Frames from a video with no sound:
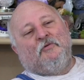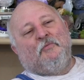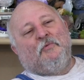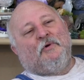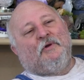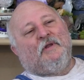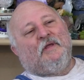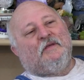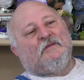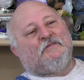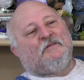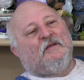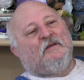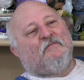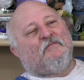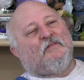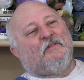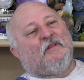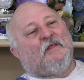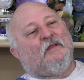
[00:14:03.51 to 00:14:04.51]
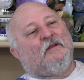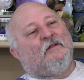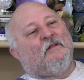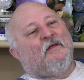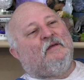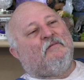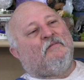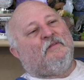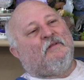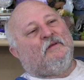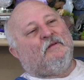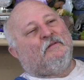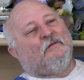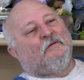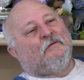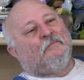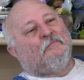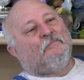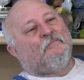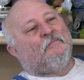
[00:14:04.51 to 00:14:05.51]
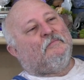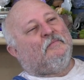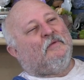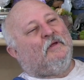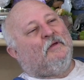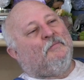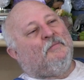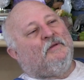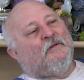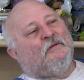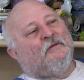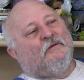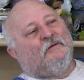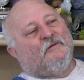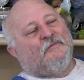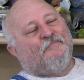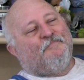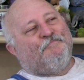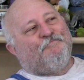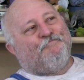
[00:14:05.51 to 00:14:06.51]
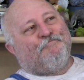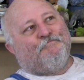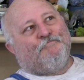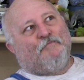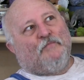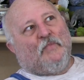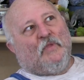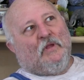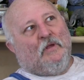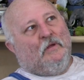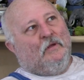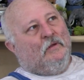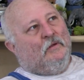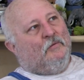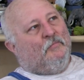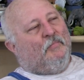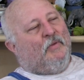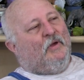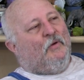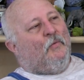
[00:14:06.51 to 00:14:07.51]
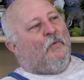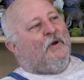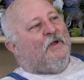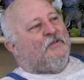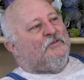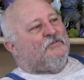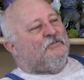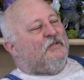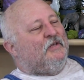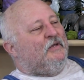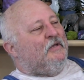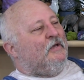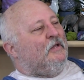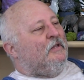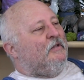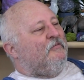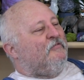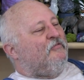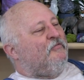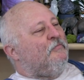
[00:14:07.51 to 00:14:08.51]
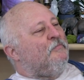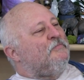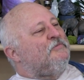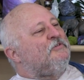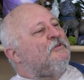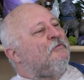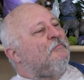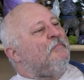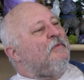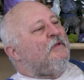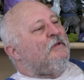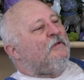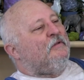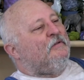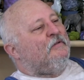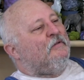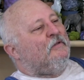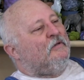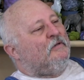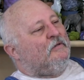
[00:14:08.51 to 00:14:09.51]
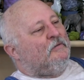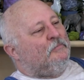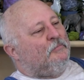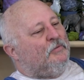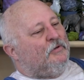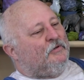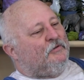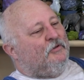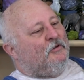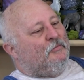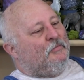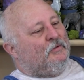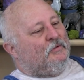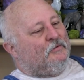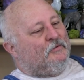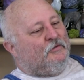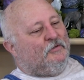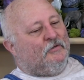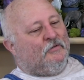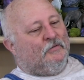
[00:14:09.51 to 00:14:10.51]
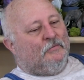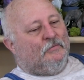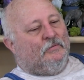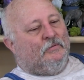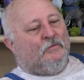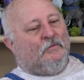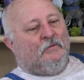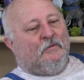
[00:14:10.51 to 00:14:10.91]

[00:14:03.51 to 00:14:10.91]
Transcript: two more days after that, I'll have the other. I mean. Um, by Wednesday, I'll have submitted uh, book number two,